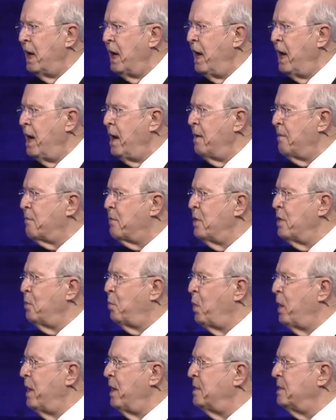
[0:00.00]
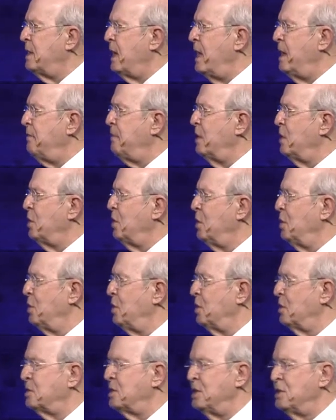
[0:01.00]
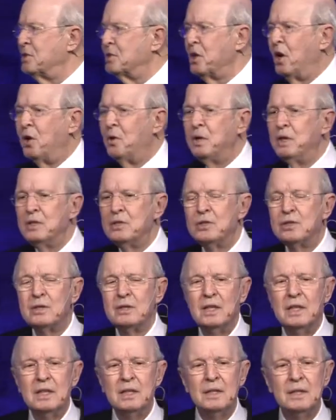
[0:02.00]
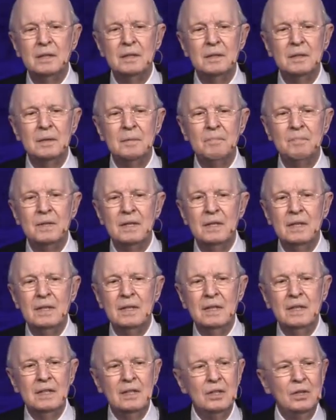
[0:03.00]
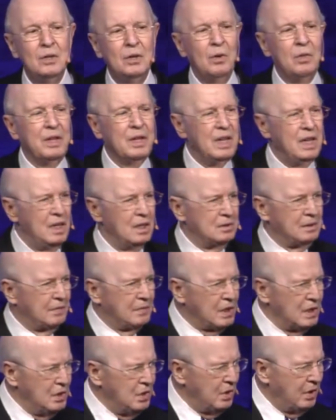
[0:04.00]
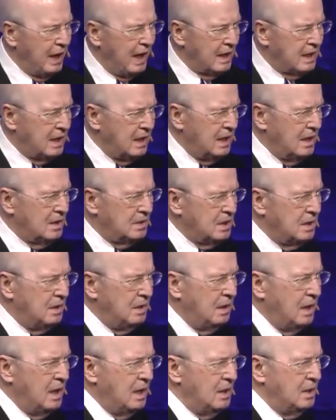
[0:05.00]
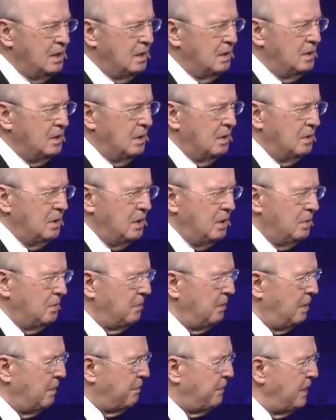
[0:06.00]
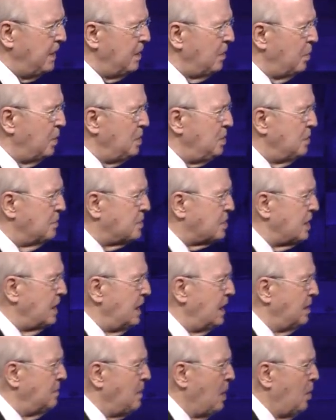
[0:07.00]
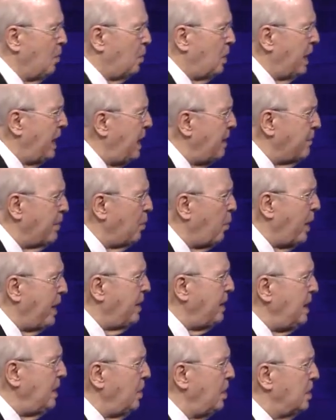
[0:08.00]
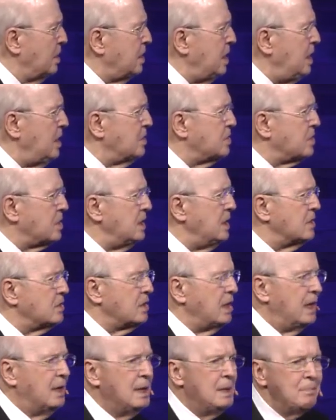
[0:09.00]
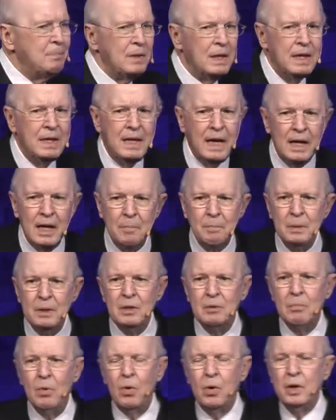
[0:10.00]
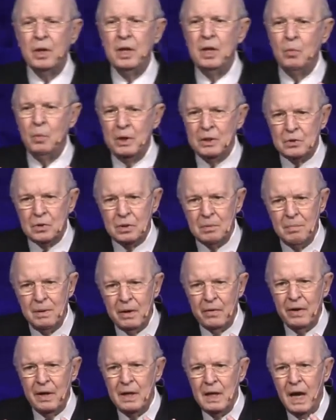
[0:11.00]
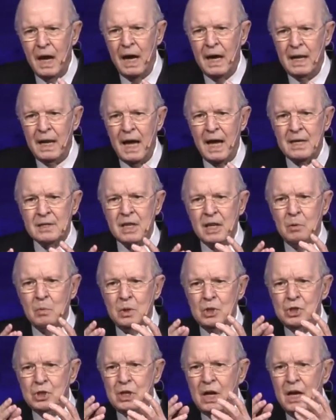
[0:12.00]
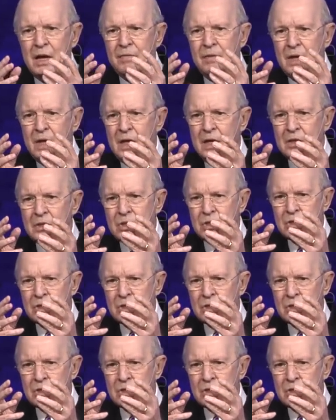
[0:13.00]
Everywhere David looked, he saw his sin. You know, the guilt of sin. You know how guilty you, you, you, you feel when you sin? Well, everywhere he looked, he could see his sin. He got up in the morning, he went to the mirror, and as he was shaving, his